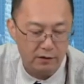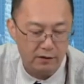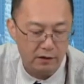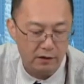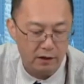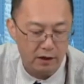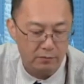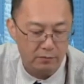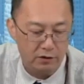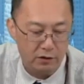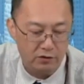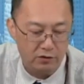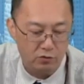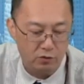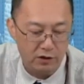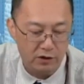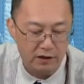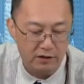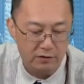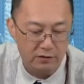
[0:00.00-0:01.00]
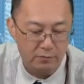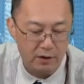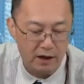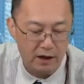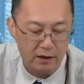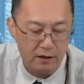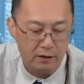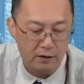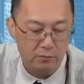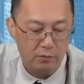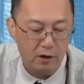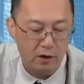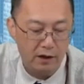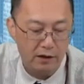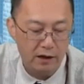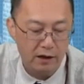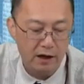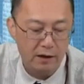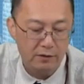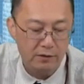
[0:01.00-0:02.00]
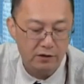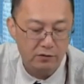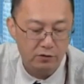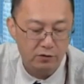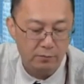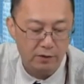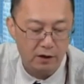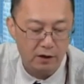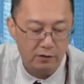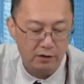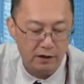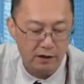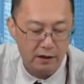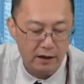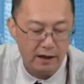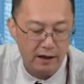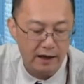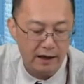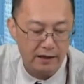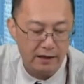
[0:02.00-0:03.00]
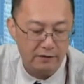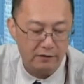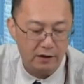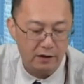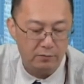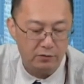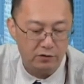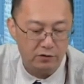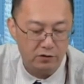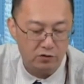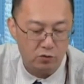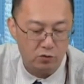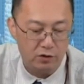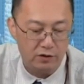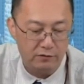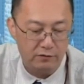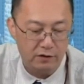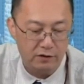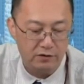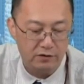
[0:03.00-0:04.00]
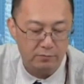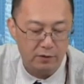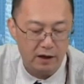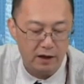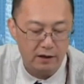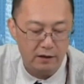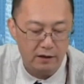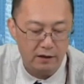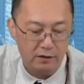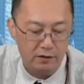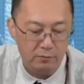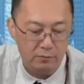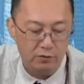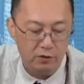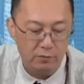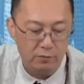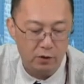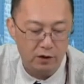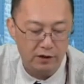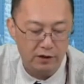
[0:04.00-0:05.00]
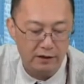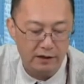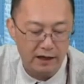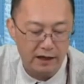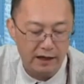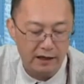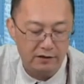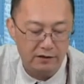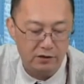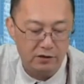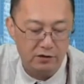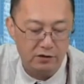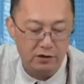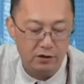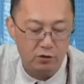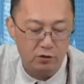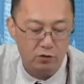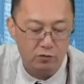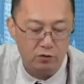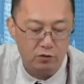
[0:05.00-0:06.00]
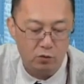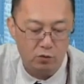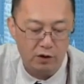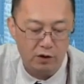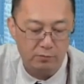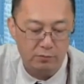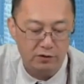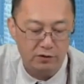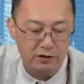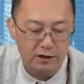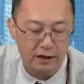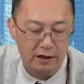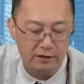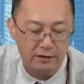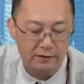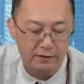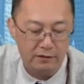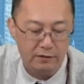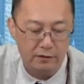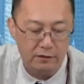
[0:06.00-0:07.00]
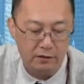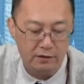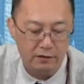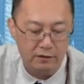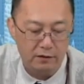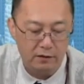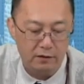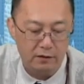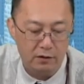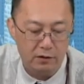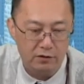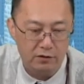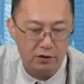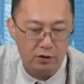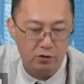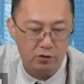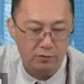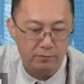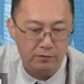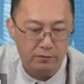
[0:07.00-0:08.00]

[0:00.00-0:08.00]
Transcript: Up to the 20th spot, Broadcom has rebounded, and even up to the 25th spot, the pre-market gains are still over 1%. So,